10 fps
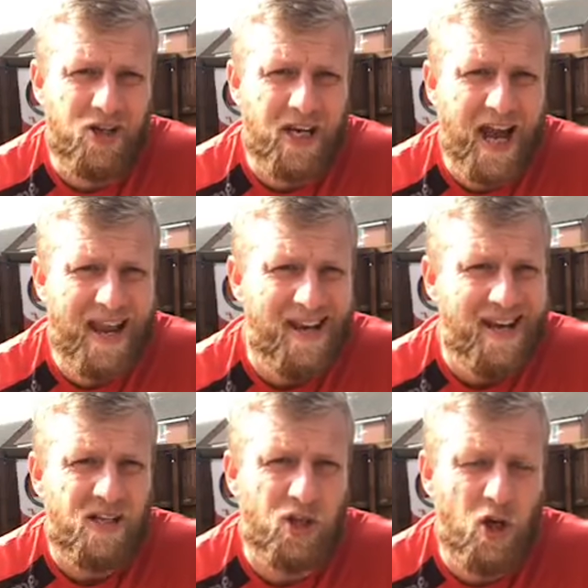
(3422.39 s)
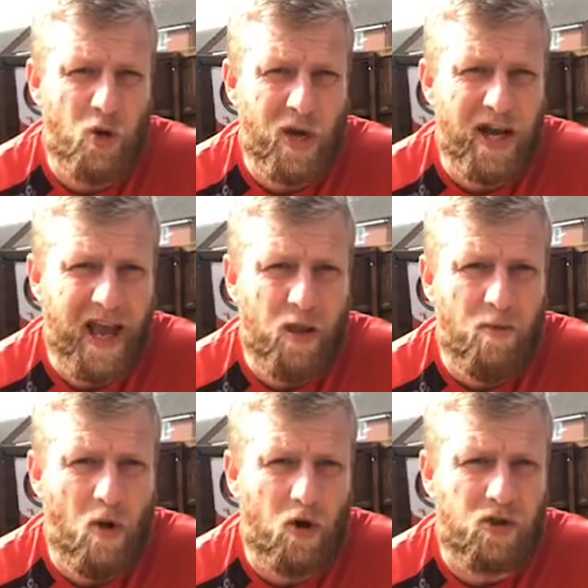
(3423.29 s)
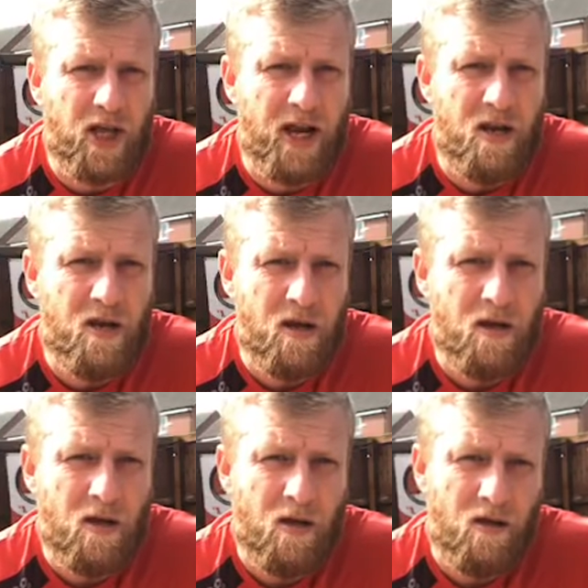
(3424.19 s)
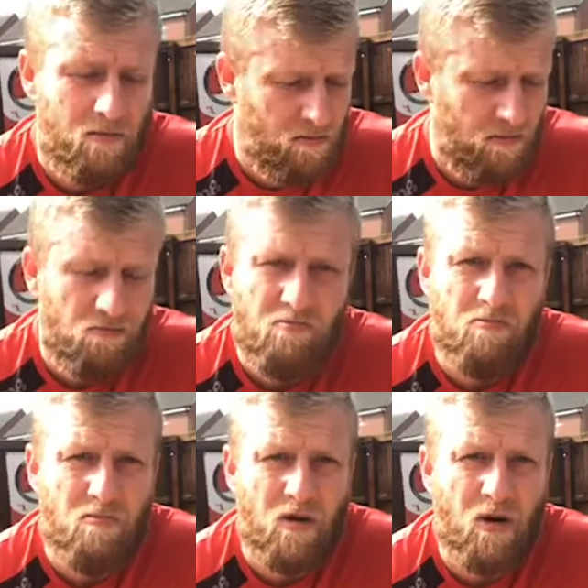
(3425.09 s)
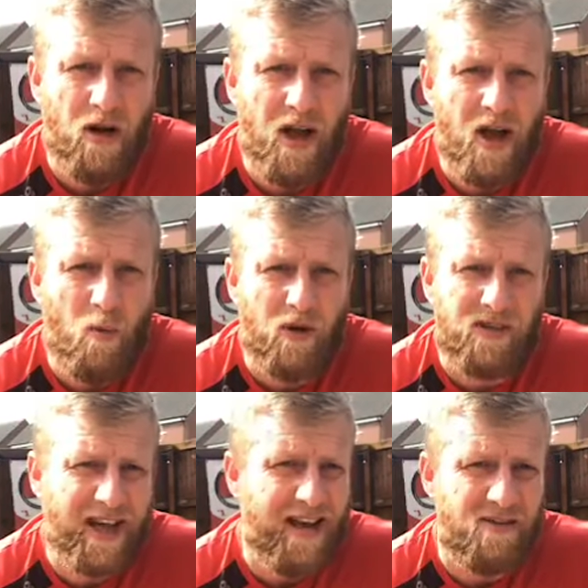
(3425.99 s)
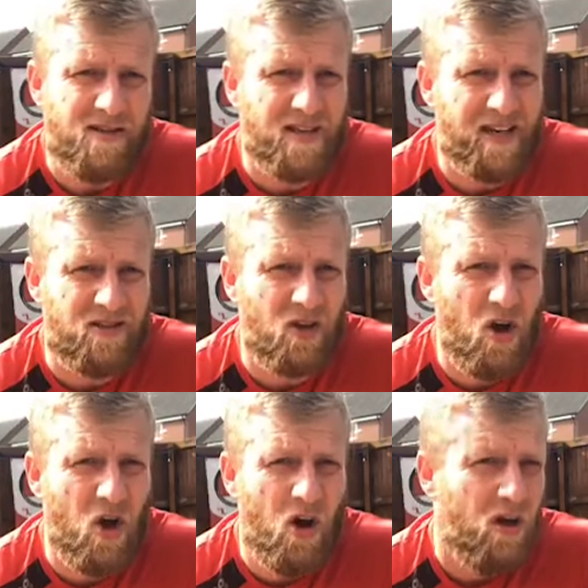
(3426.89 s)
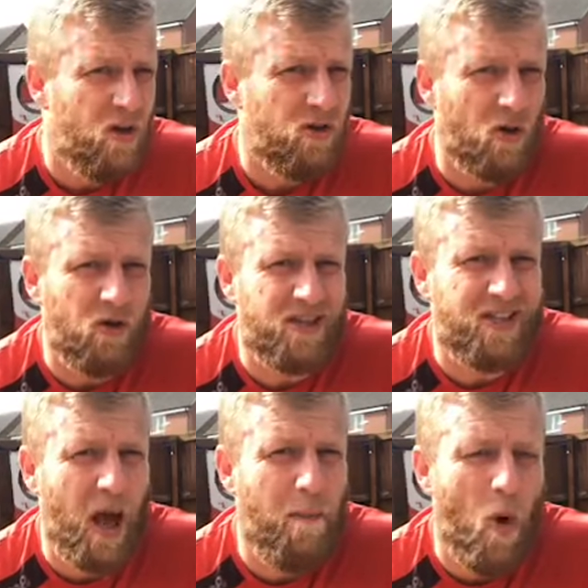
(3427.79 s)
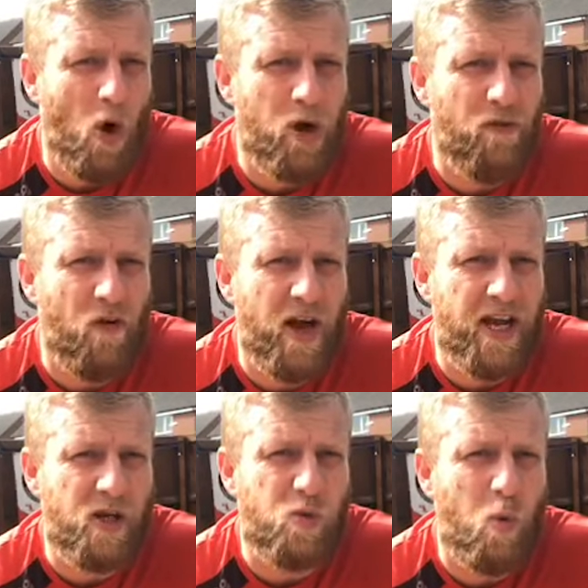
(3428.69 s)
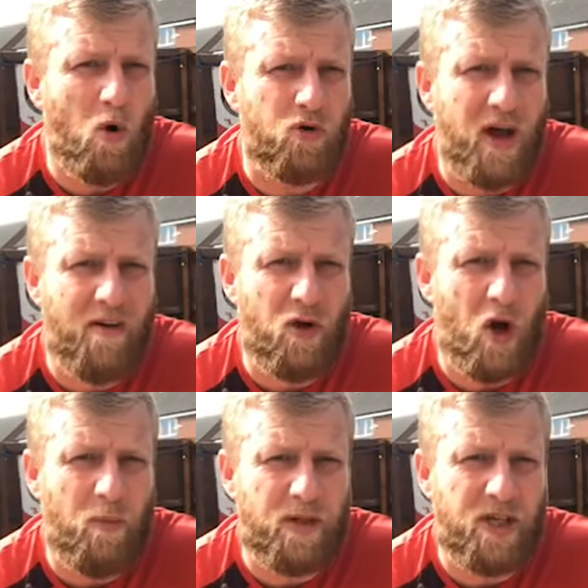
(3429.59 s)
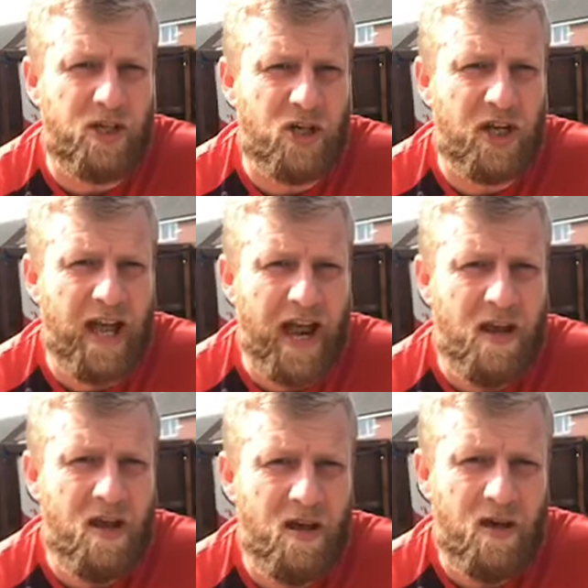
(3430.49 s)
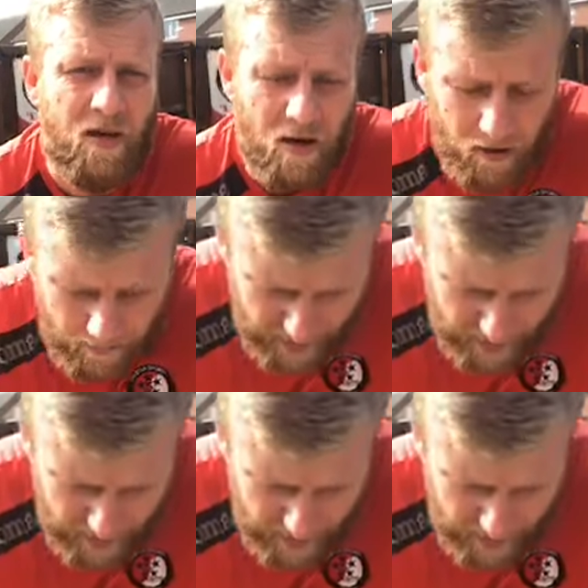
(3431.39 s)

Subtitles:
as you can. See who can get the most in. Okay, and once again, 6 to go. So a point for each one. So have a competition again. All